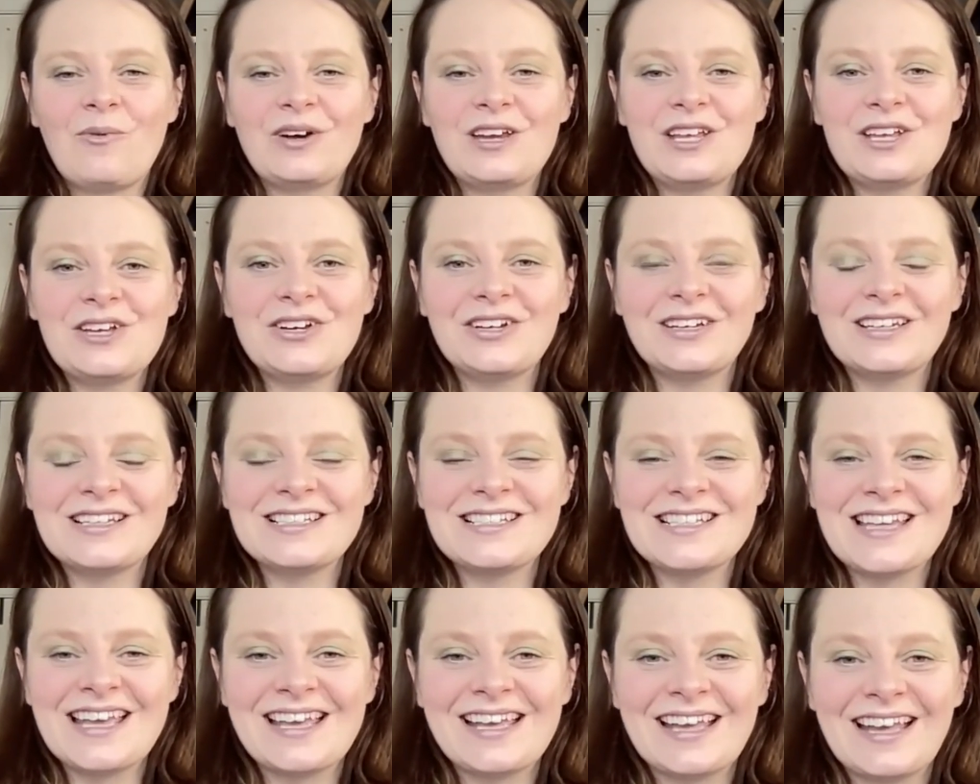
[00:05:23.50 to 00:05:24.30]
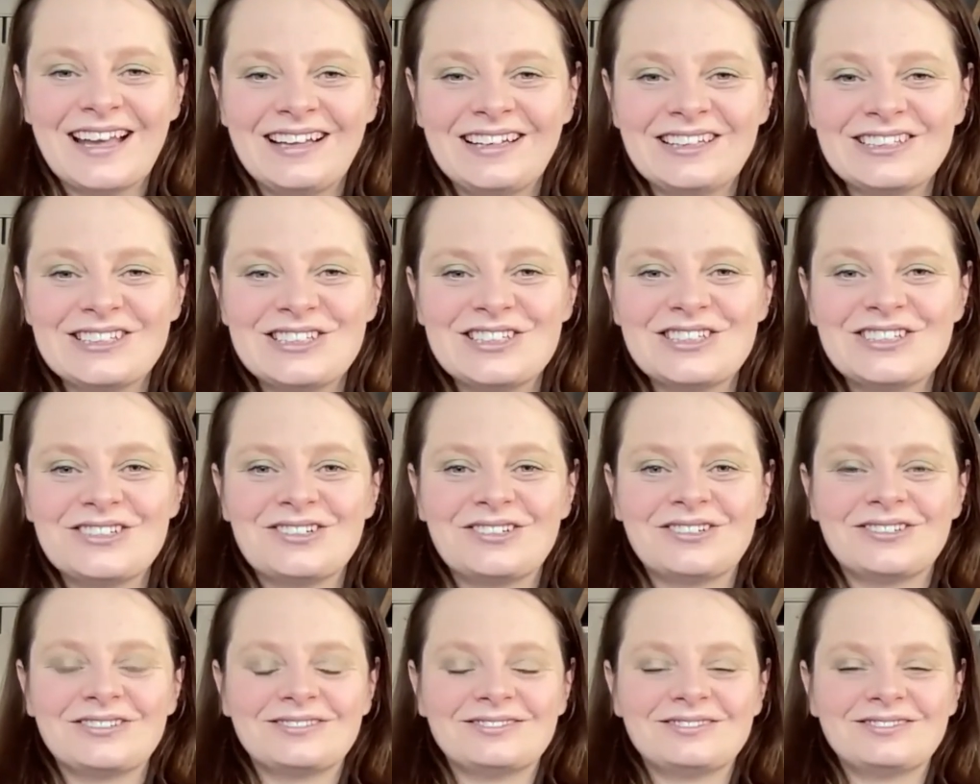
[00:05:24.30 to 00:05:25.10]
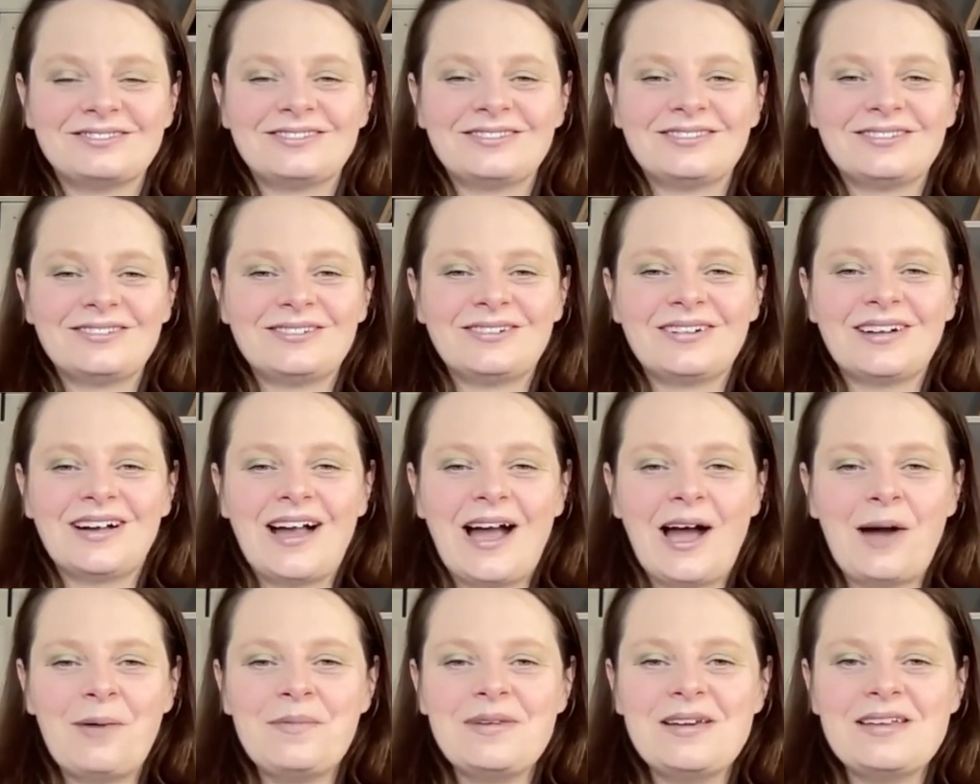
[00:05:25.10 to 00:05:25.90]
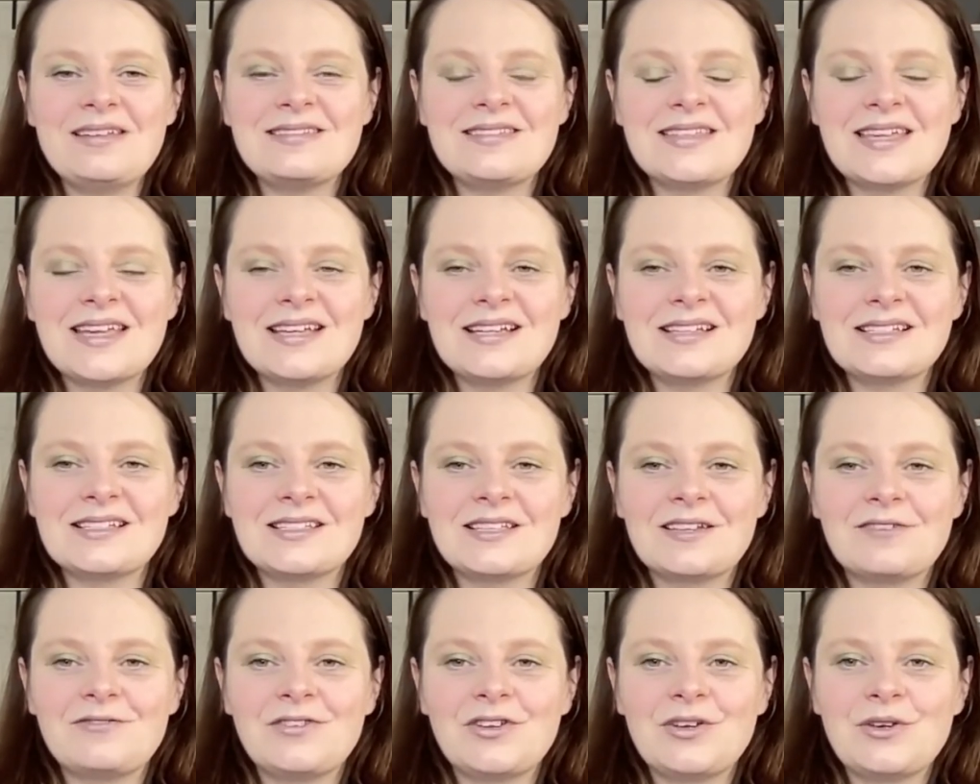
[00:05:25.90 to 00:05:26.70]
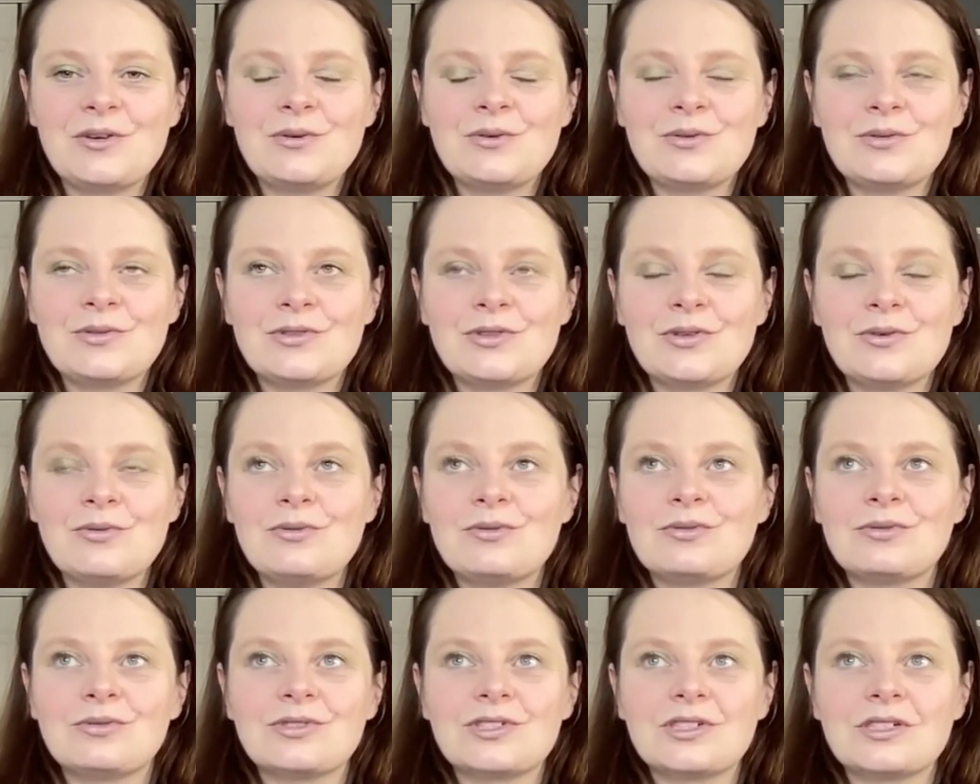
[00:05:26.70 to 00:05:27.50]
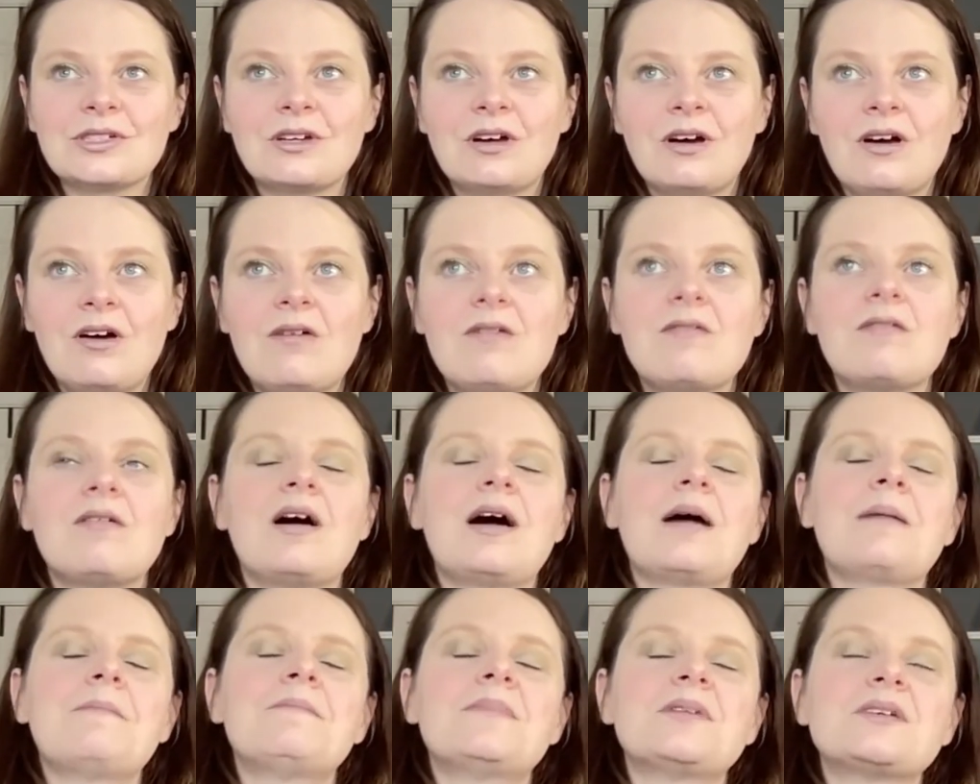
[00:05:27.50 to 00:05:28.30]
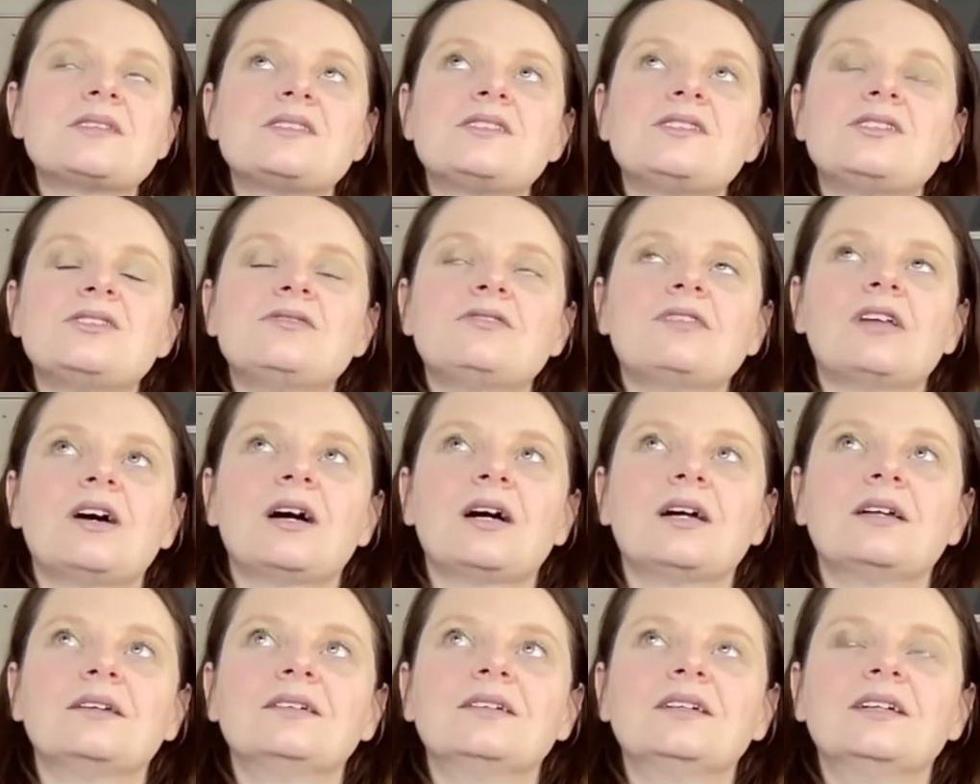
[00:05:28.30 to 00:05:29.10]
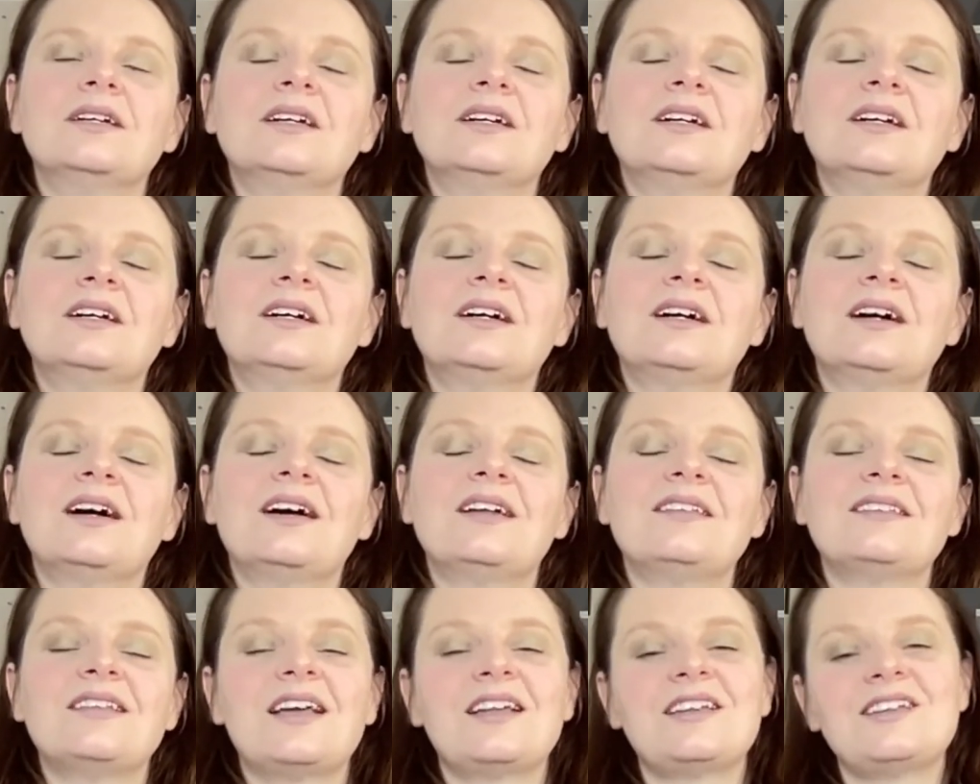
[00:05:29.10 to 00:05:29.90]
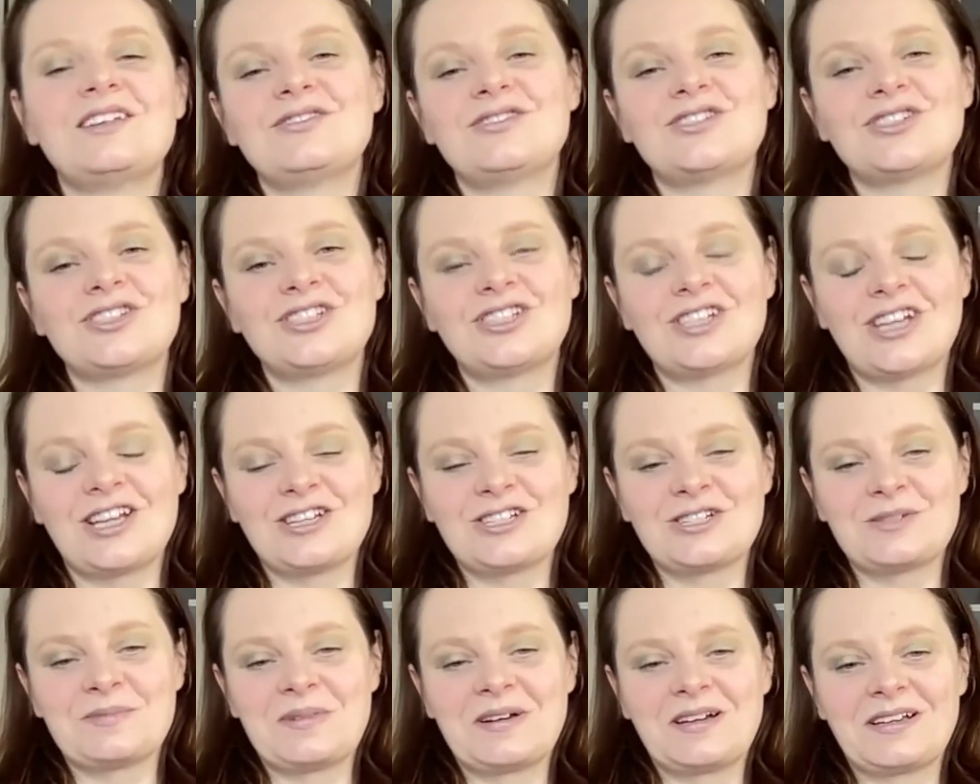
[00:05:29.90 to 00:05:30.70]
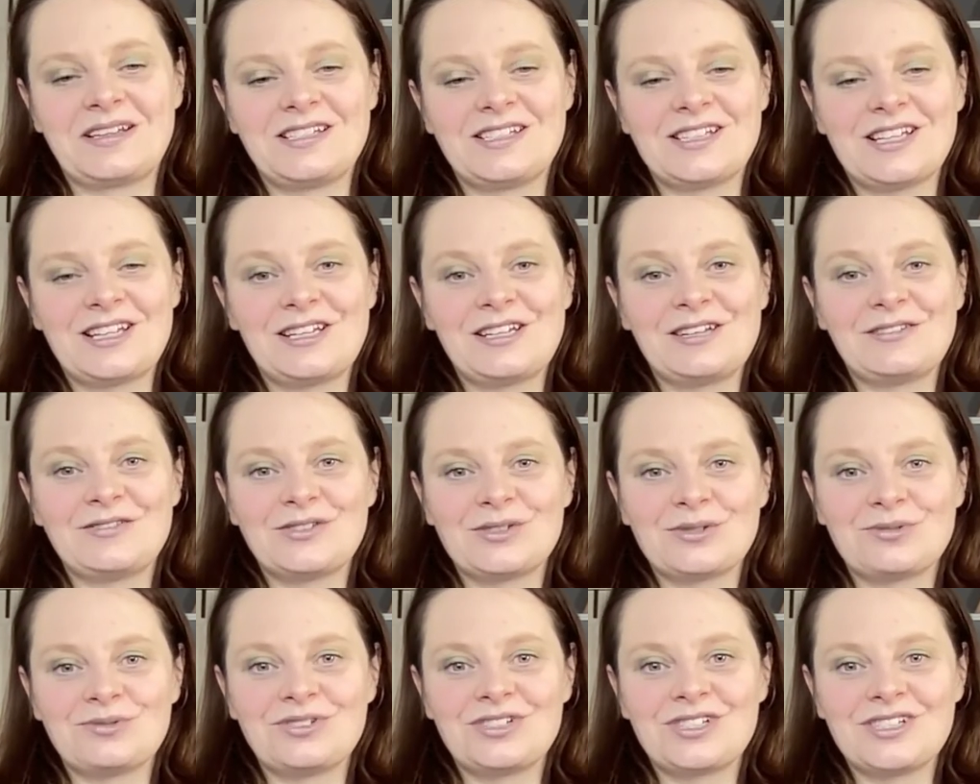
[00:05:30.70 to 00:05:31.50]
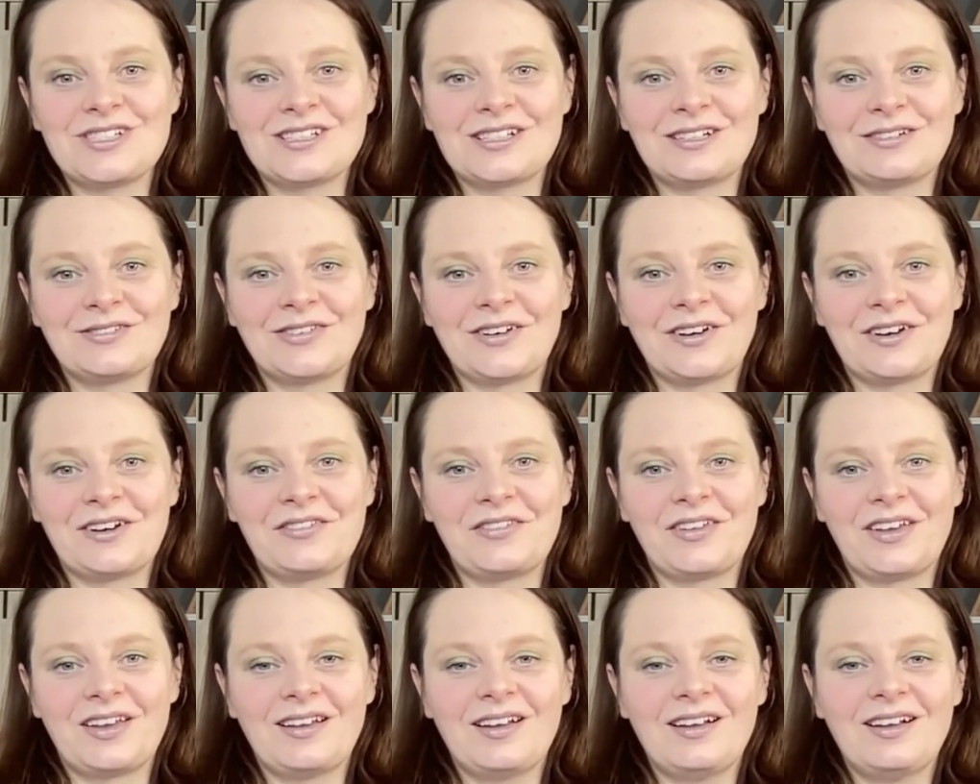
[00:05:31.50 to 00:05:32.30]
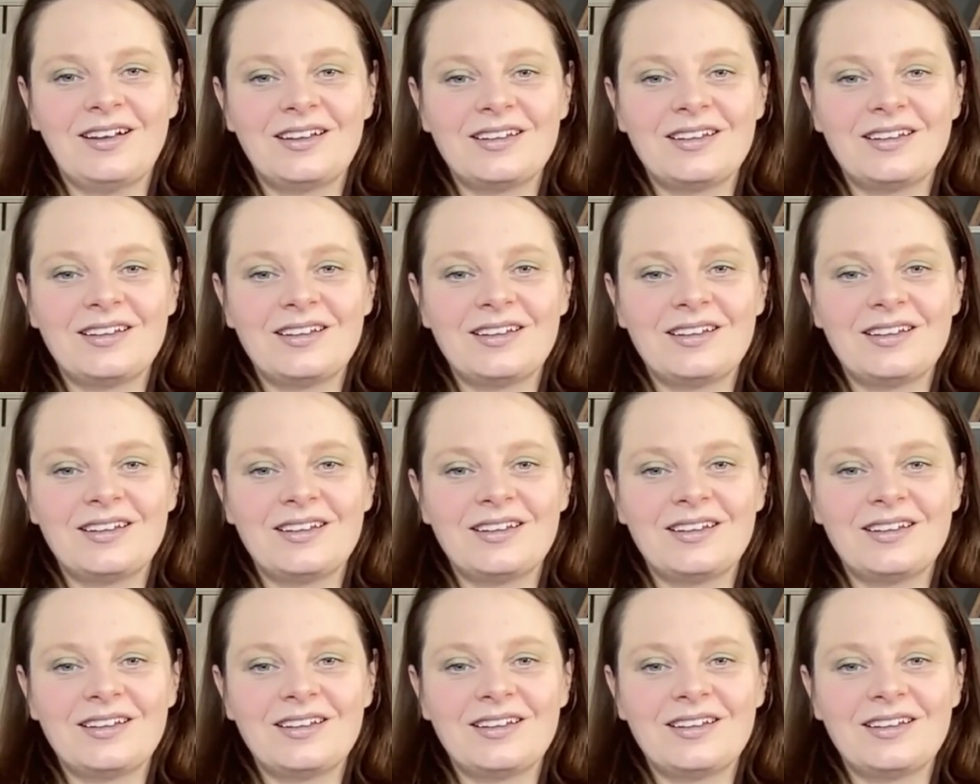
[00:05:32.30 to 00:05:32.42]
What are you going to take action on? How many things have you thought, oh, I must do that, and then you just change your mind and you've talked yourself out of it?